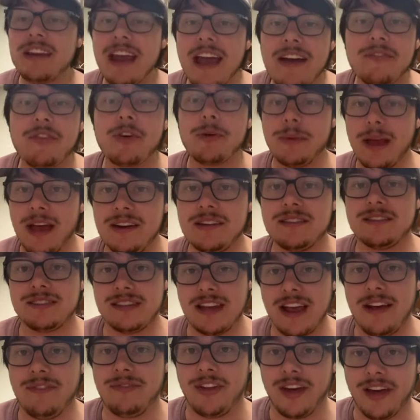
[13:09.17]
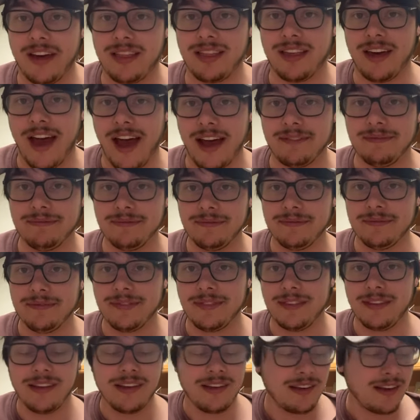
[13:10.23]
never made a save like that,
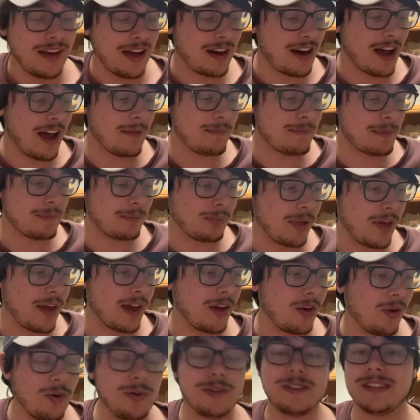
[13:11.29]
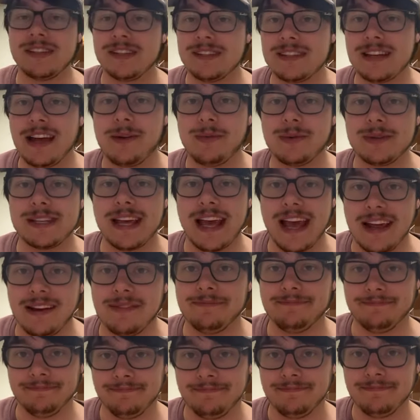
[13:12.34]
and I've been playing goalie since I was eight.
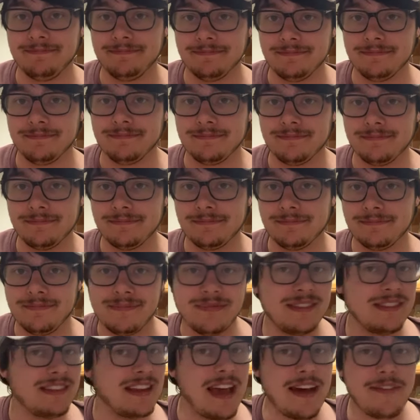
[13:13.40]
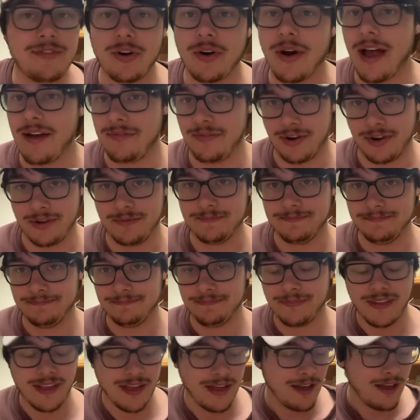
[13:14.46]
Never ever.
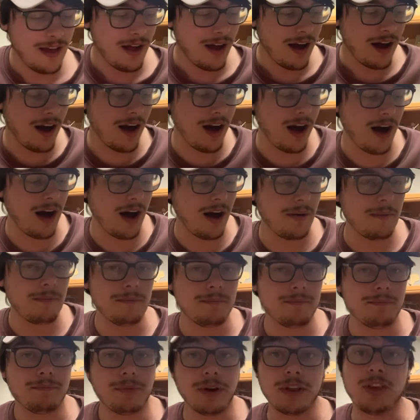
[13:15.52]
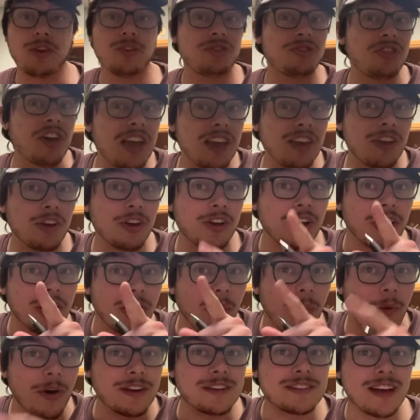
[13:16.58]
Um, but you think you're gonna
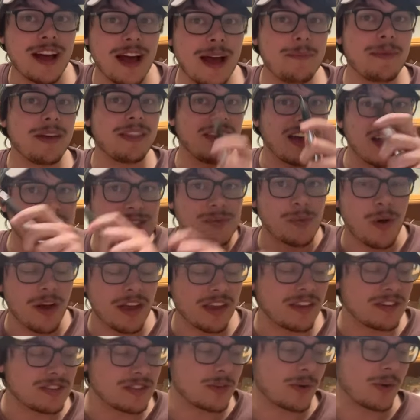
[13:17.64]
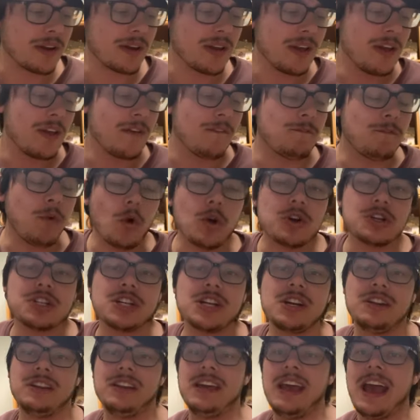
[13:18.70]
one time, and that's why you do it.
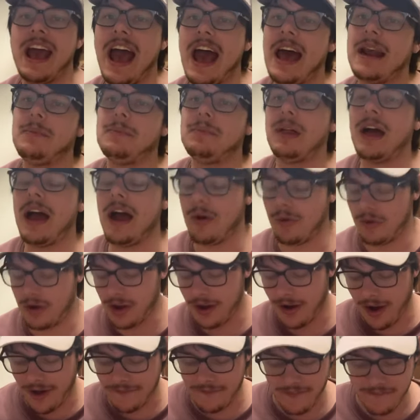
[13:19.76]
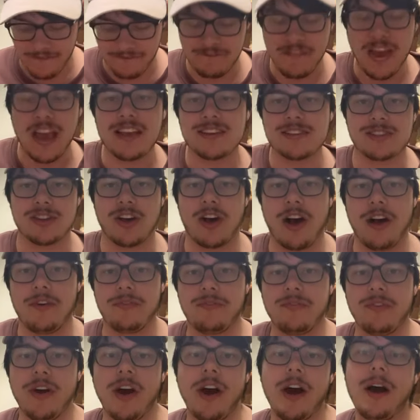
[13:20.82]
Fortunately, Adam Lowry off a
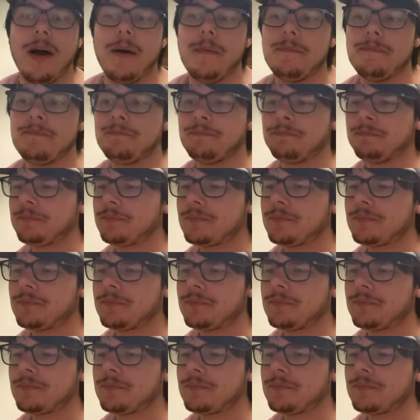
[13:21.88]
face-off, um,